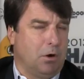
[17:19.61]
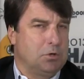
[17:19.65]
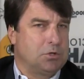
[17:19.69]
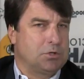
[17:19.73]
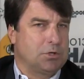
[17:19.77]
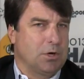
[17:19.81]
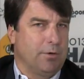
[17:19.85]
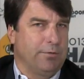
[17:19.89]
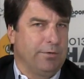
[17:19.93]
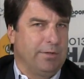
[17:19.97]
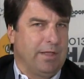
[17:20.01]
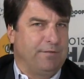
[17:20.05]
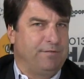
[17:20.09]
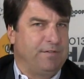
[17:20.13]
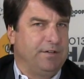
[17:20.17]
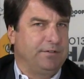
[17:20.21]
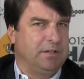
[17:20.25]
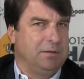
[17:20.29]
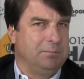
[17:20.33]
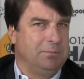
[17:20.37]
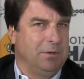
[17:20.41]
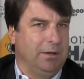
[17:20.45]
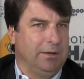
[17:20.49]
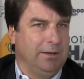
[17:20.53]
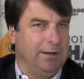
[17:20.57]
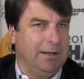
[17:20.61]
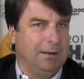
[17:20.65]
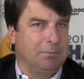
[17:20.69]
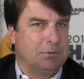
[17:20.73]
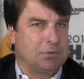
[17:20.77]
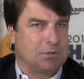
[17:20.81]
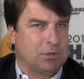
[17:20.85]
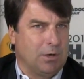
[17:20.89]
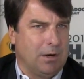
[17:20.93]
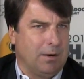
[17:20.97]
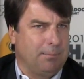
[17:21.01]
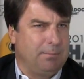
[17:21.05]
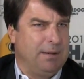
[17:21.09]
show for that 50 million. I'm
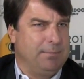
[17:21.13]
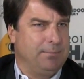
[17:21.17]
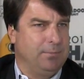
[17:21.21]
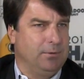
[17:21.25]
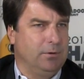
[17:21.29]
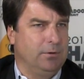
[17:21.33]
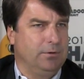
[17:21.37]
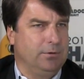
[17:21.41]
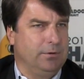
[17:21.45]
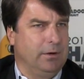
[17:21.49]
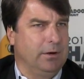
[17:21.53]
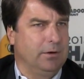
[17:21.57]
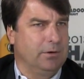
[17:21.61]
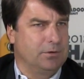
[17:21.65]
sure people